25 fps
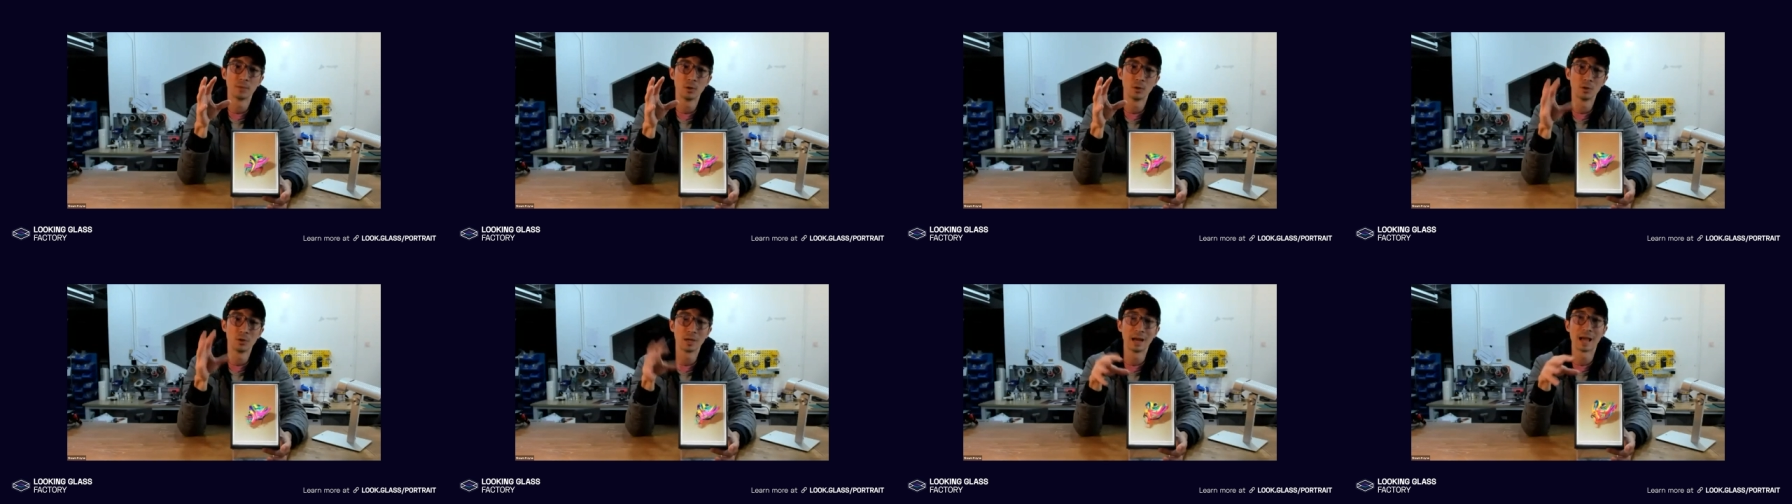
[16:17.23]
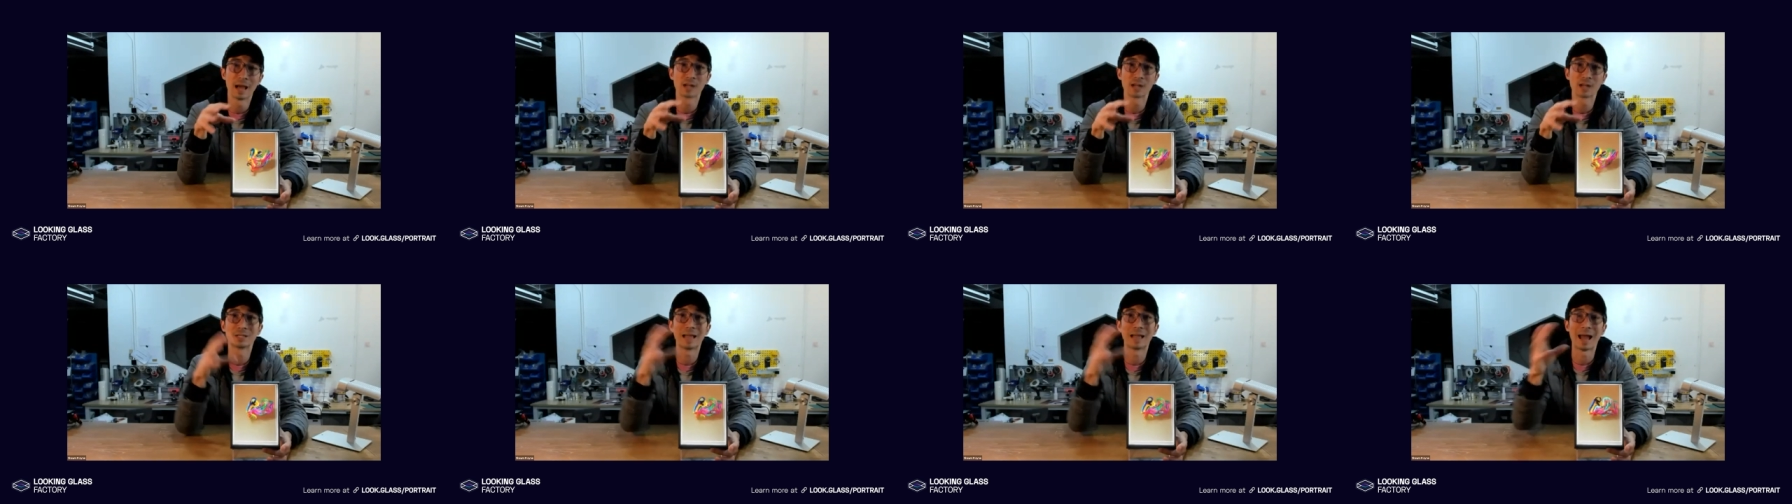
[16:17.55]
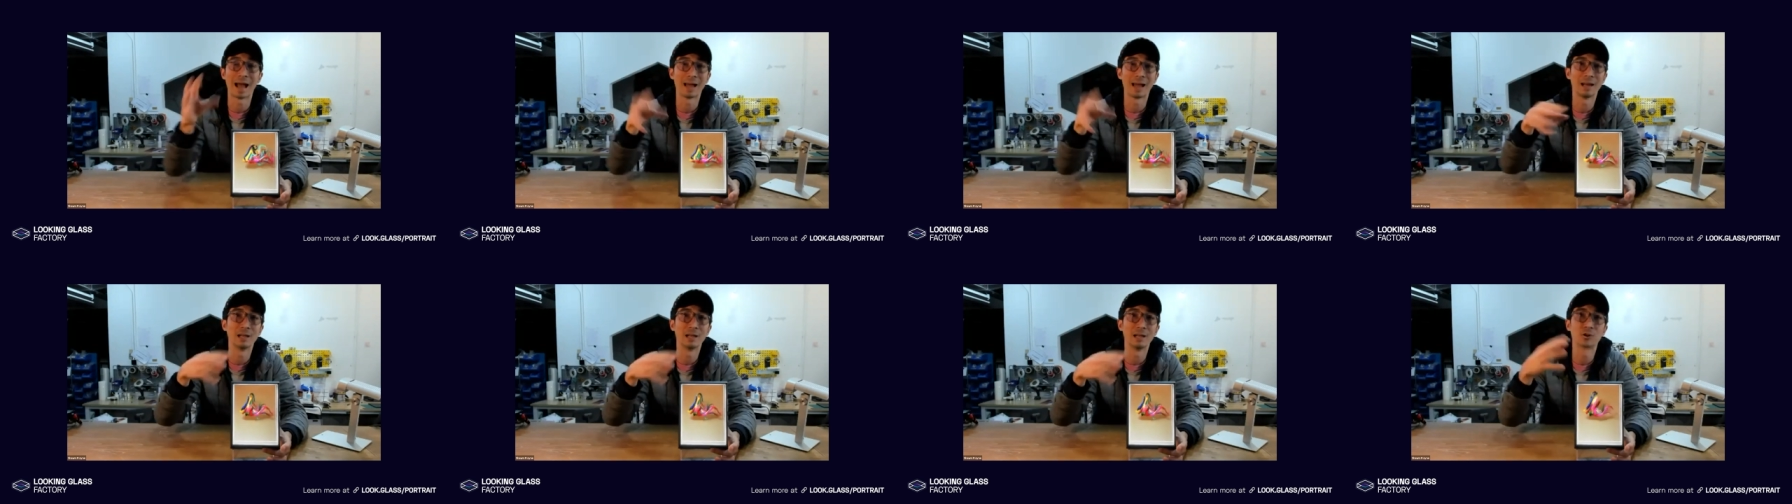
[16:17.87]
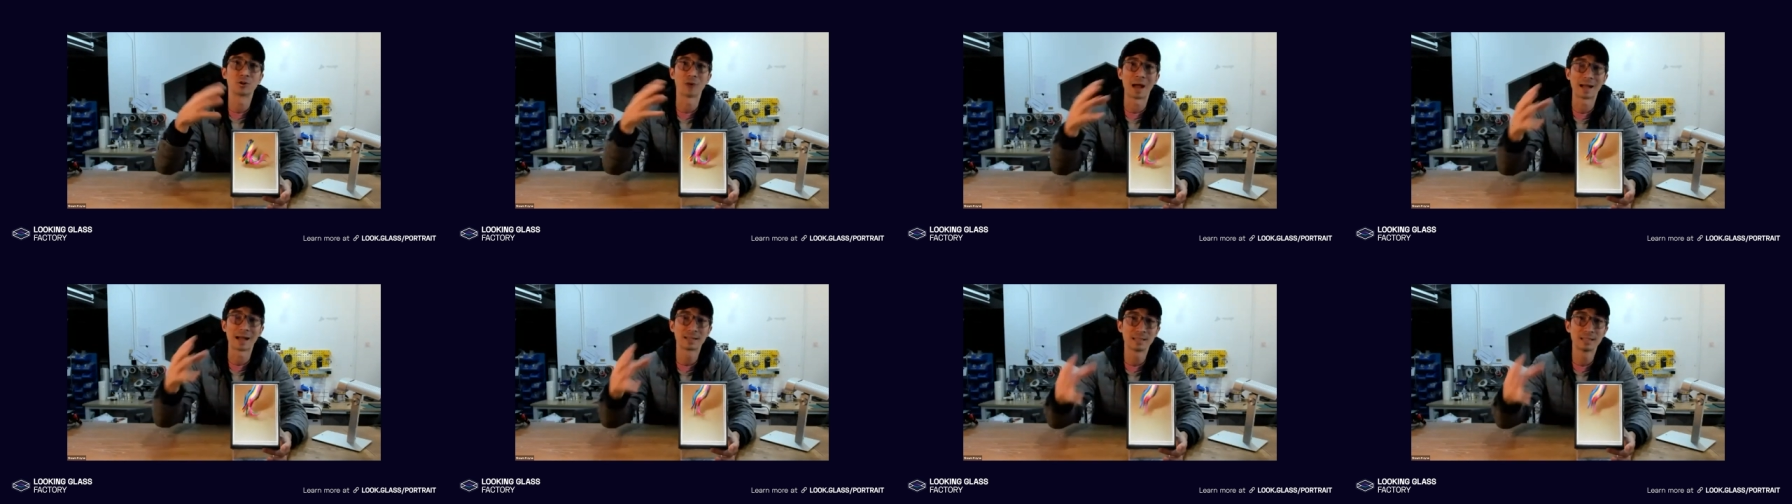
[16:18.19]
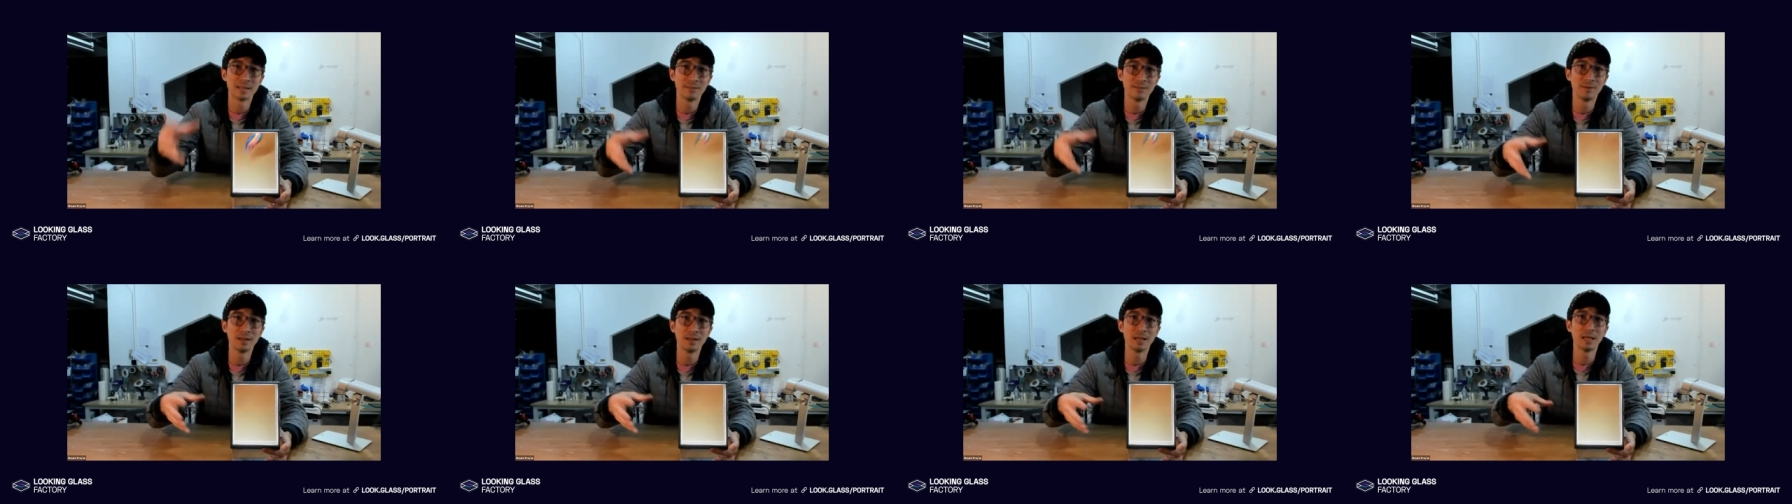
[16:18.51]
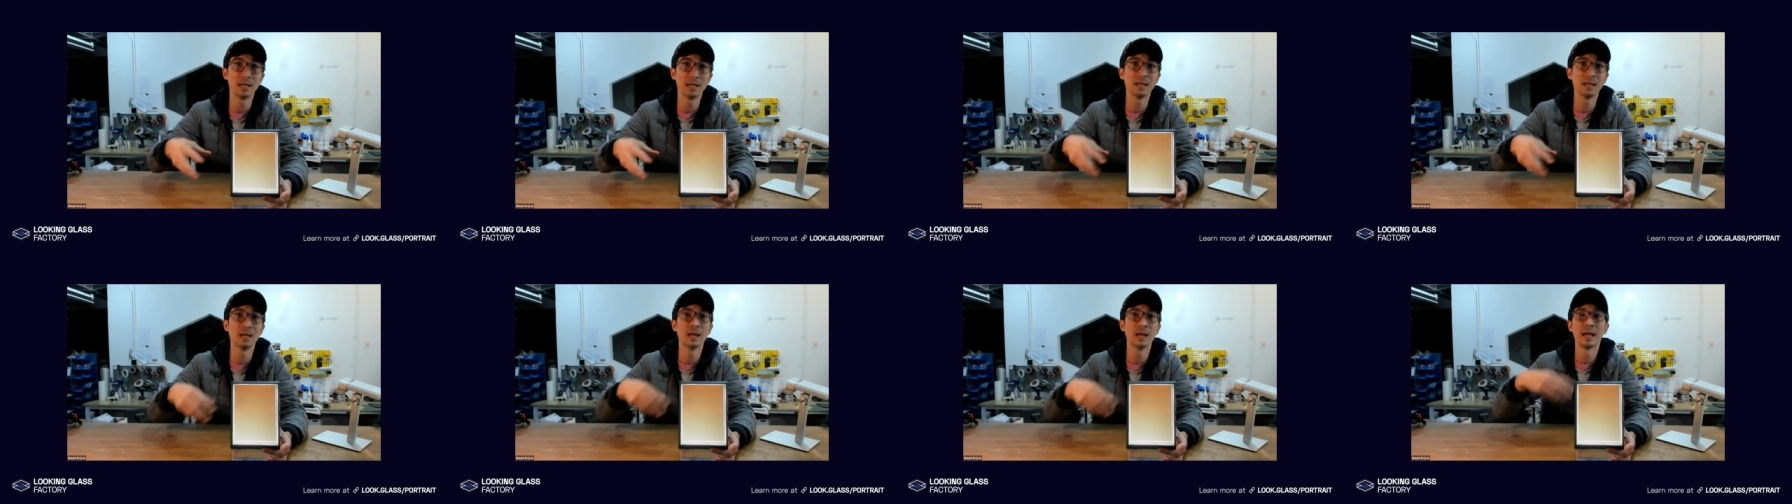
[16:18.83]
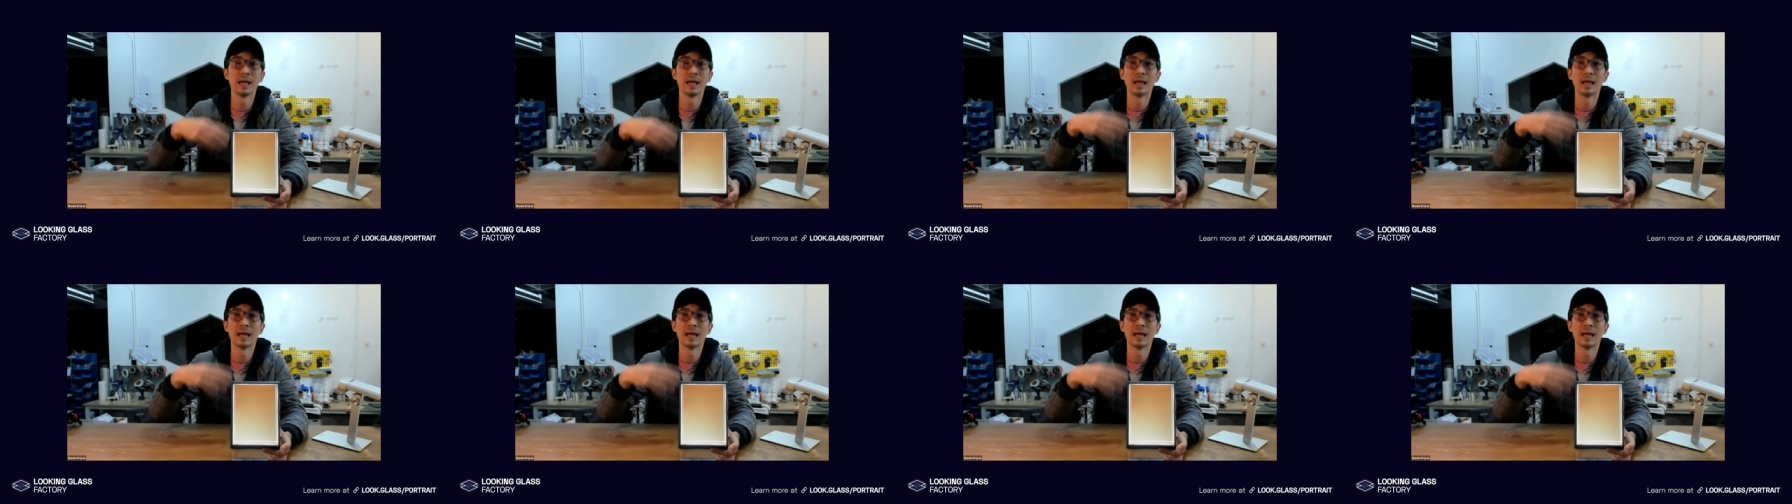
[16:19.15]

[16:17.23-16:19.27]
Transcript: you can actually add interactivity